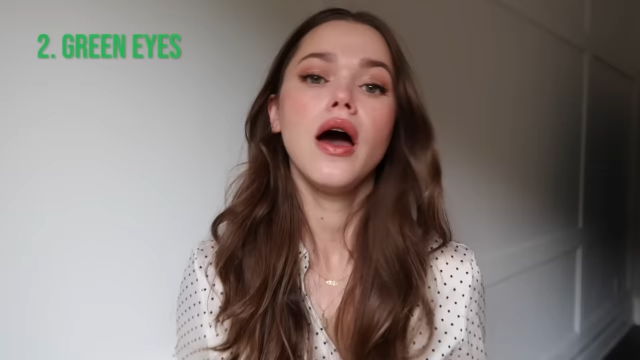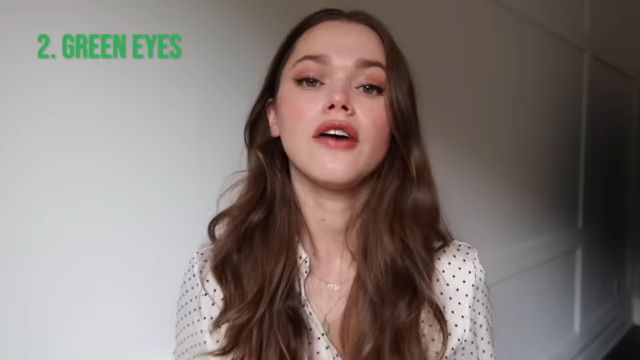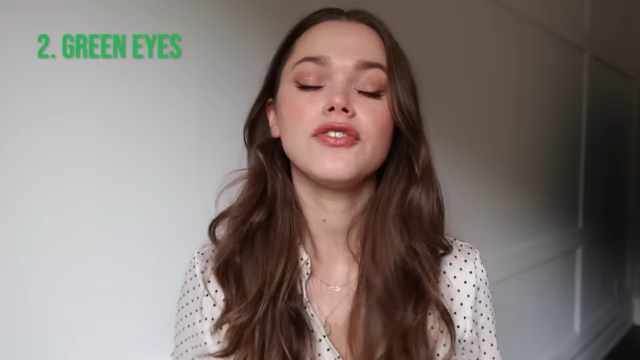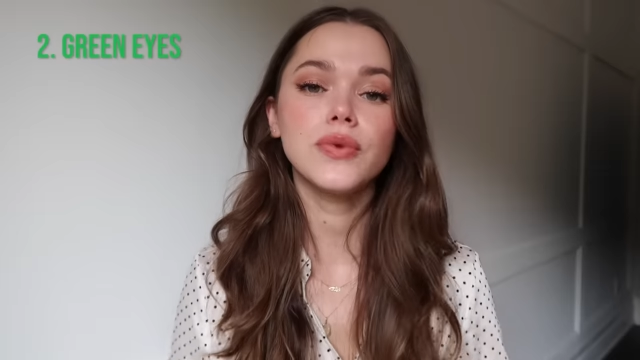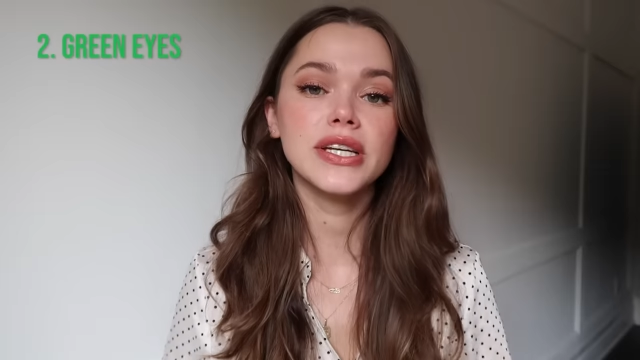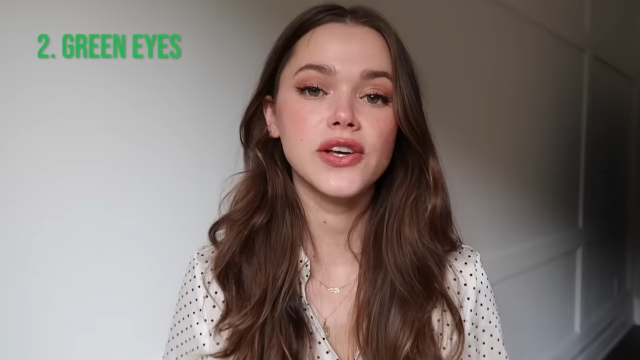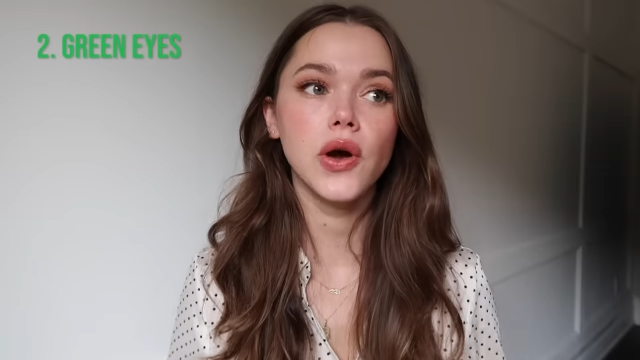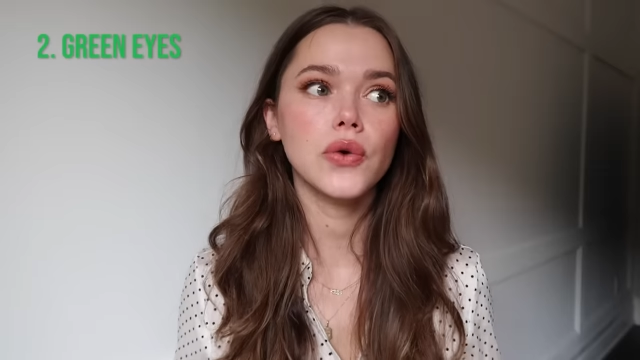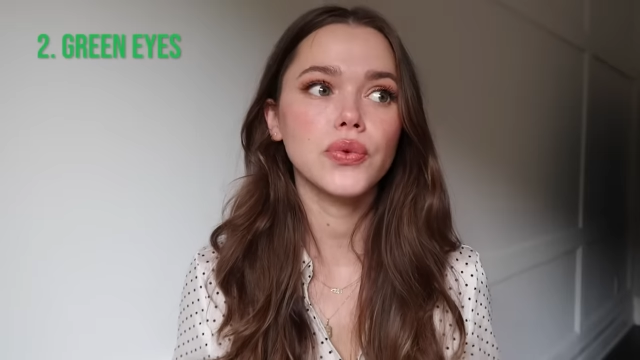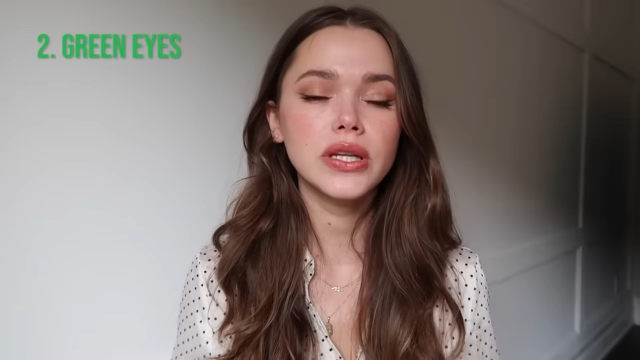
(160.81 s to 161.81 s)
A few weeks ago
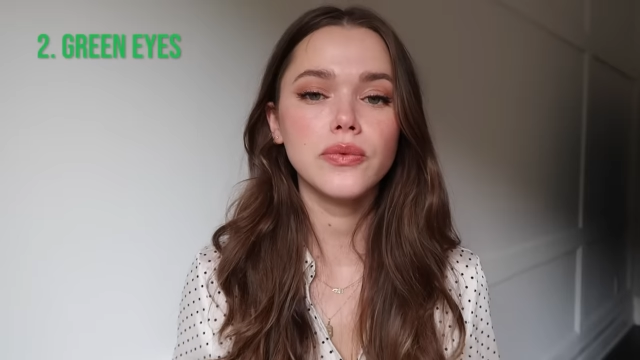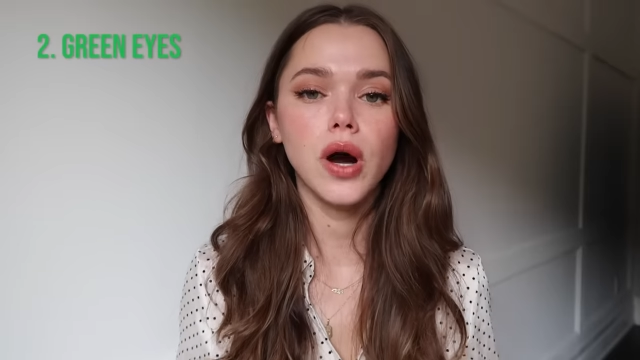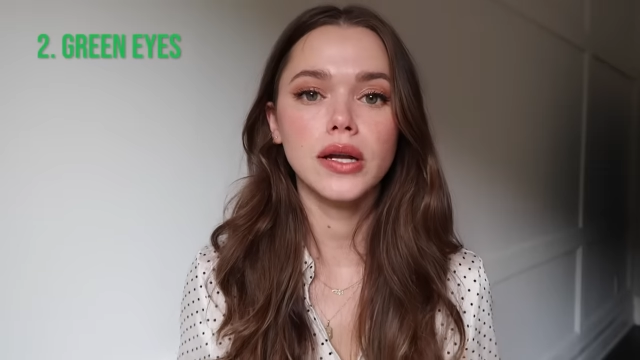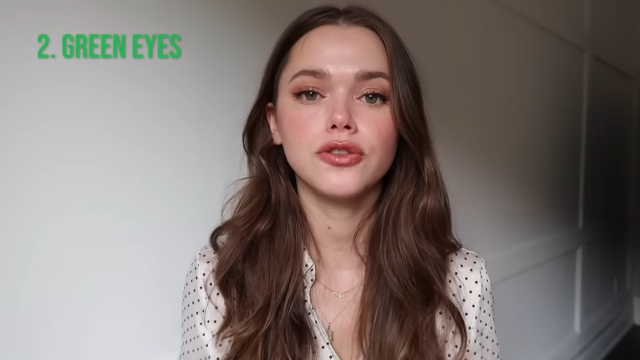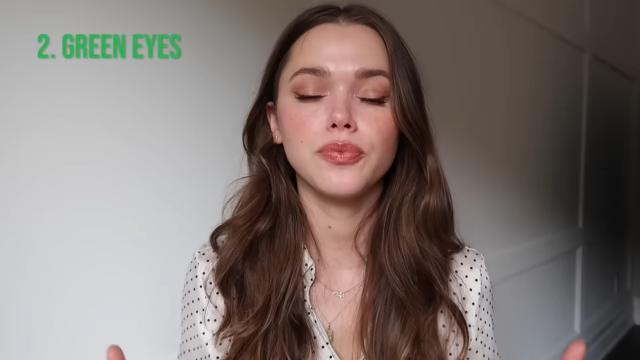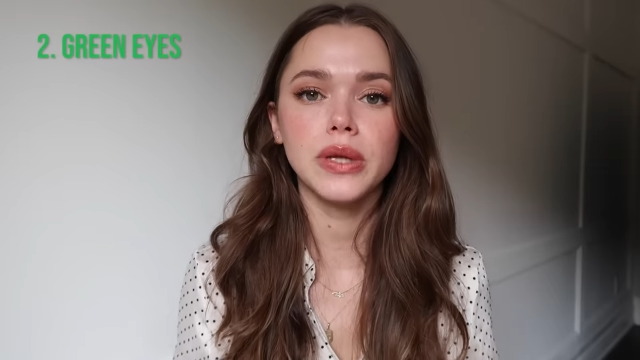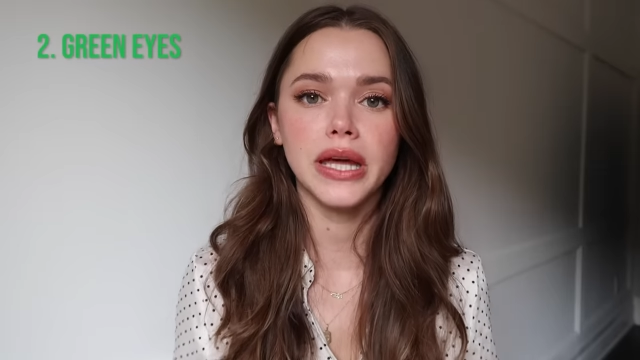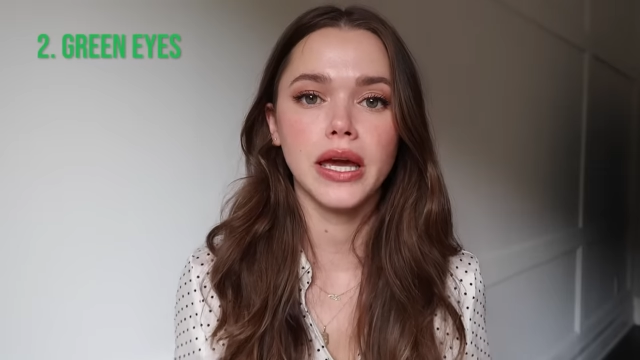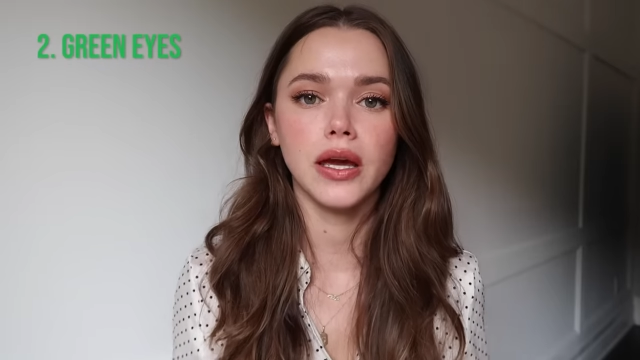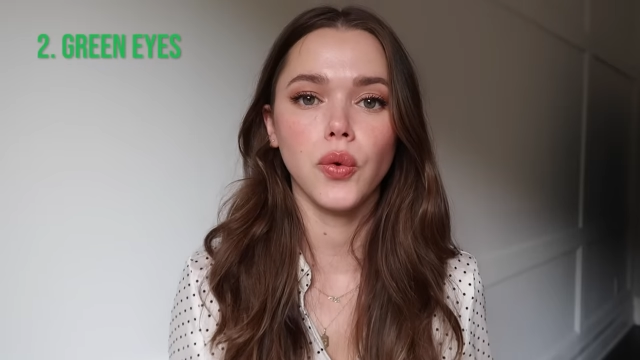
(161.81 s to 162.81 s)
I really wanted to
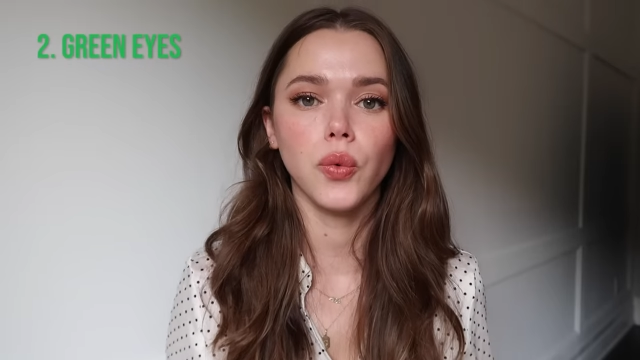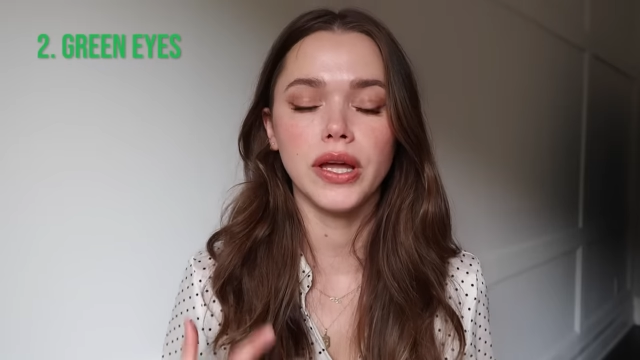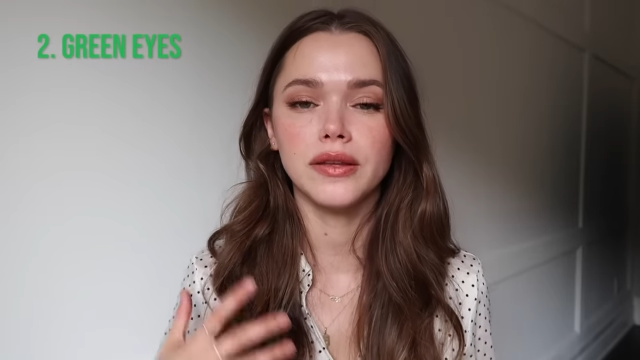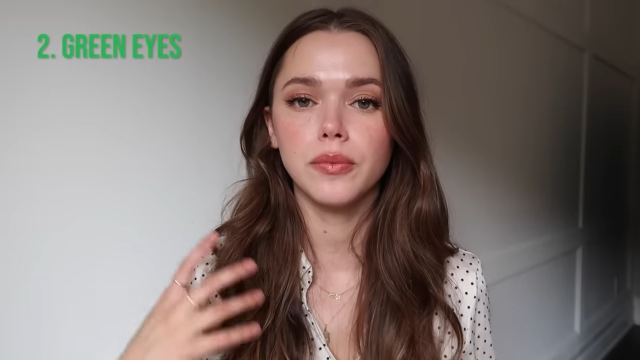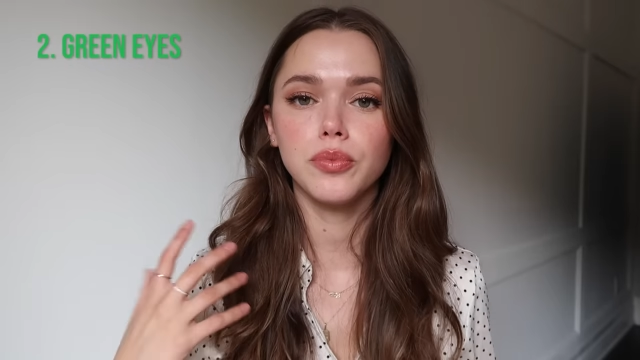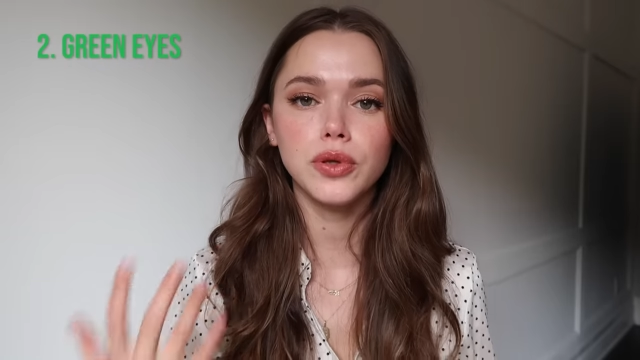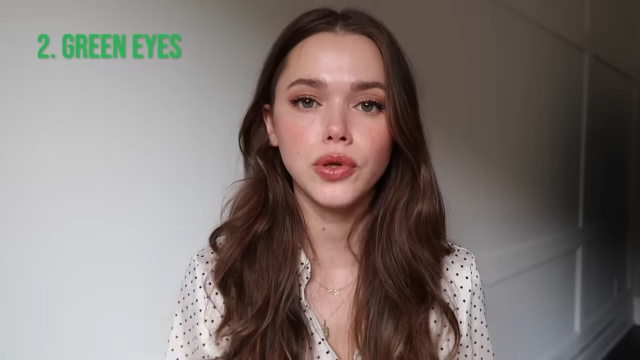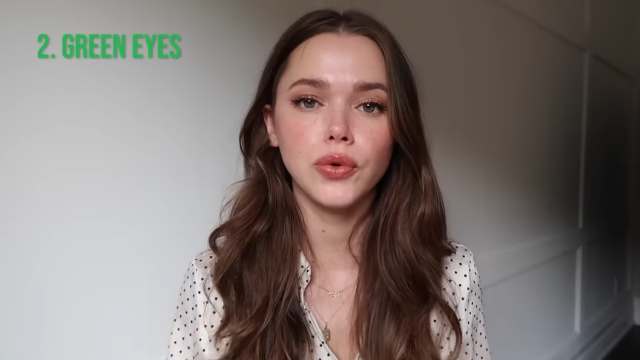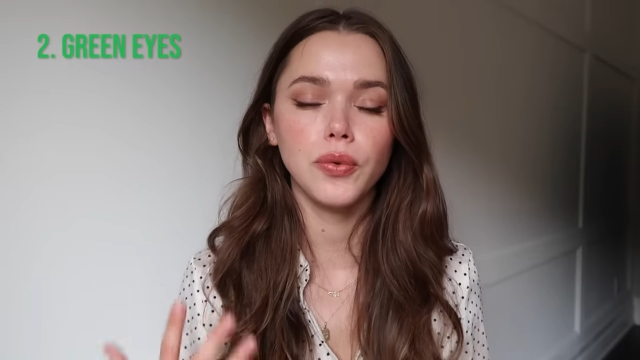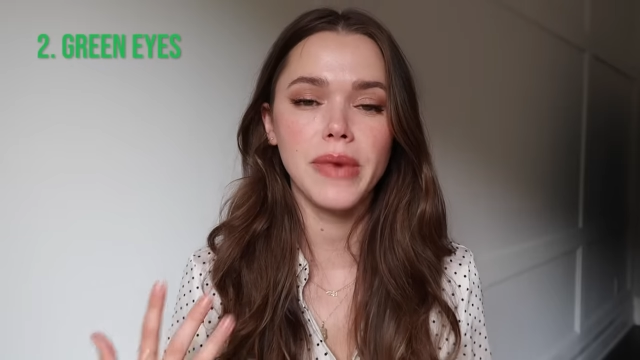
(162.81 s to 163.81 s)
play with
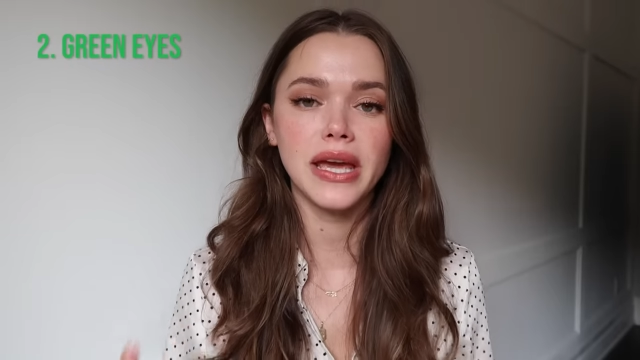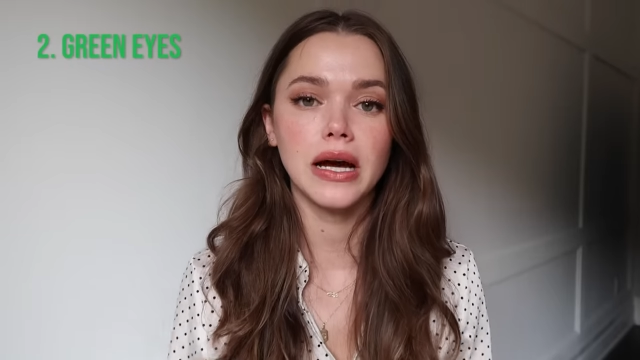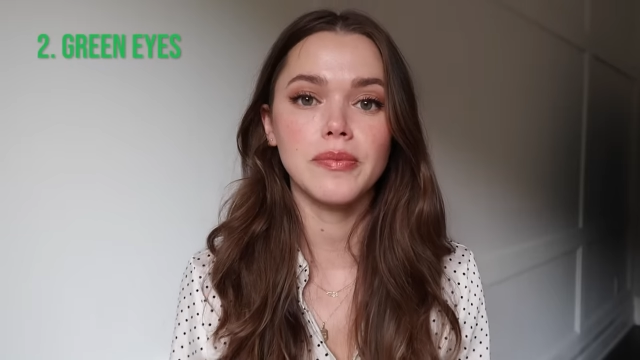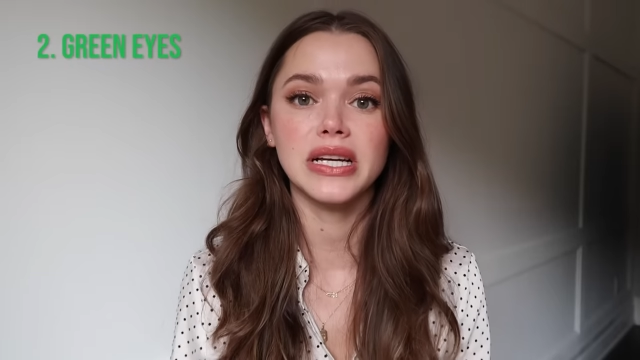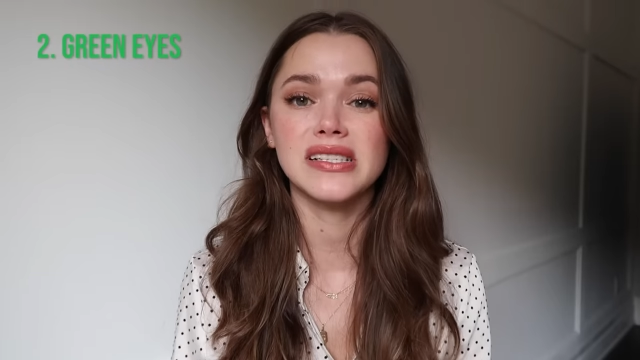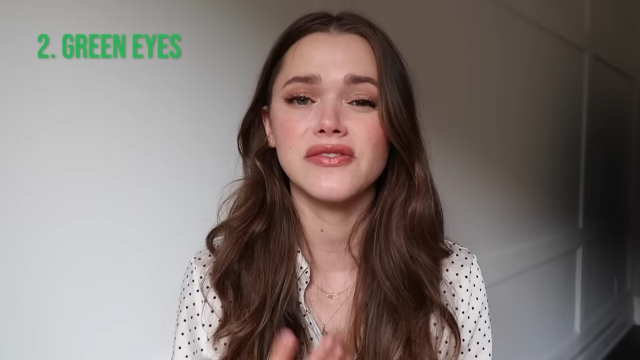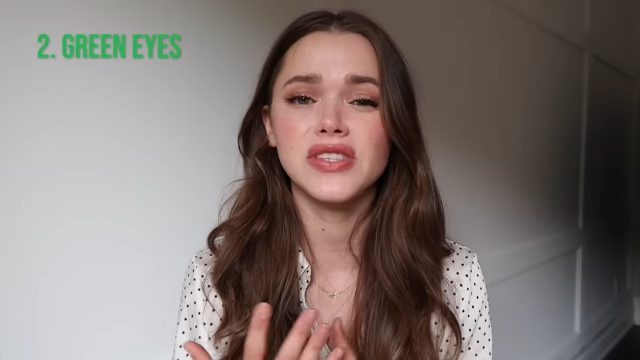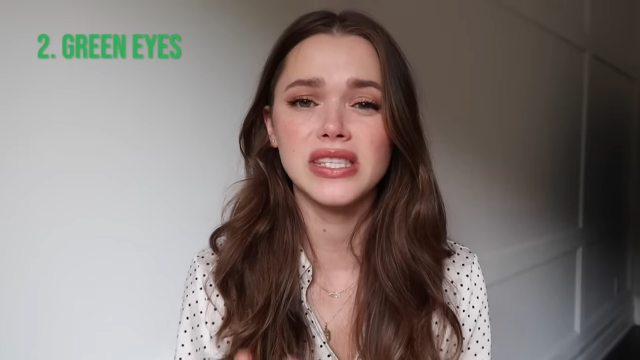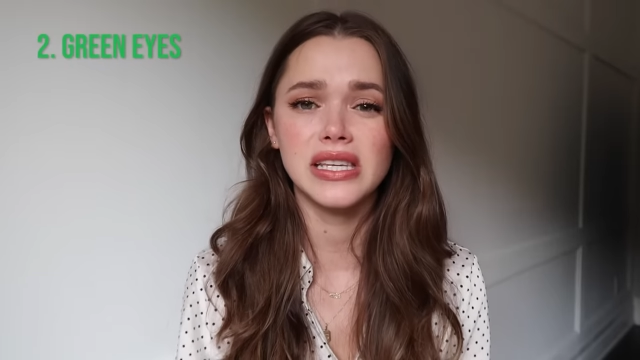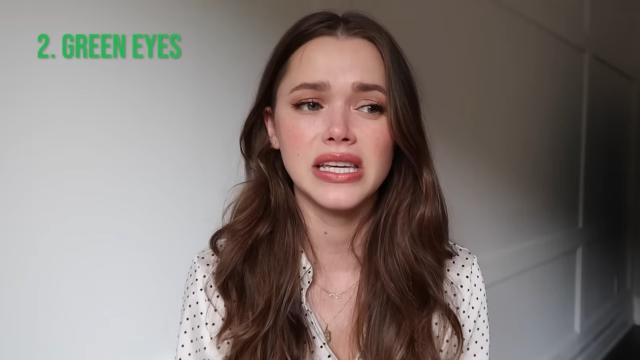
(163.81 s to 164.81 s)
blue makeup because I've
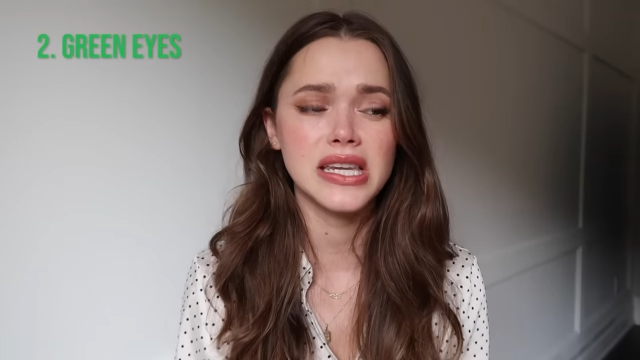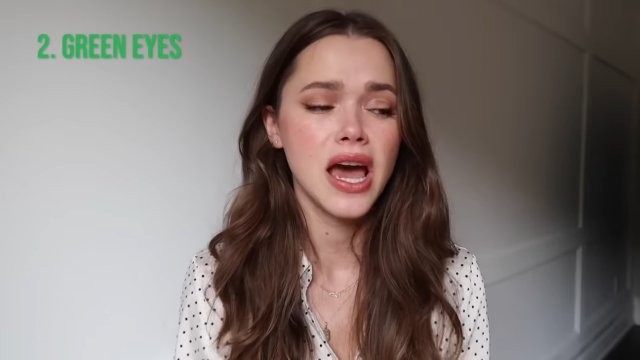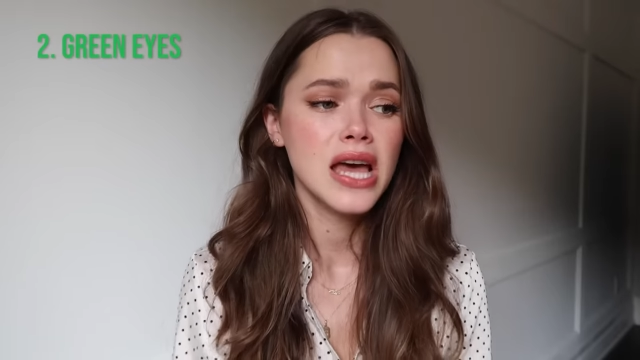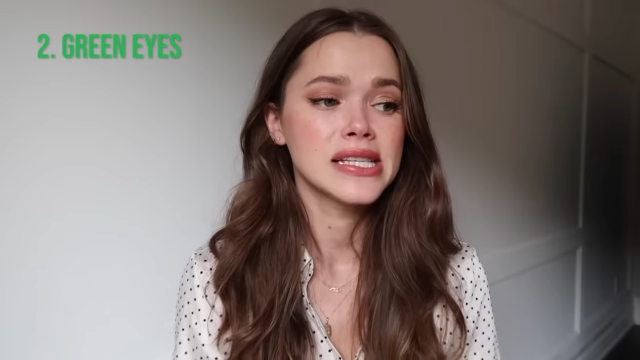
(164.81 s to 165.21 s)
seen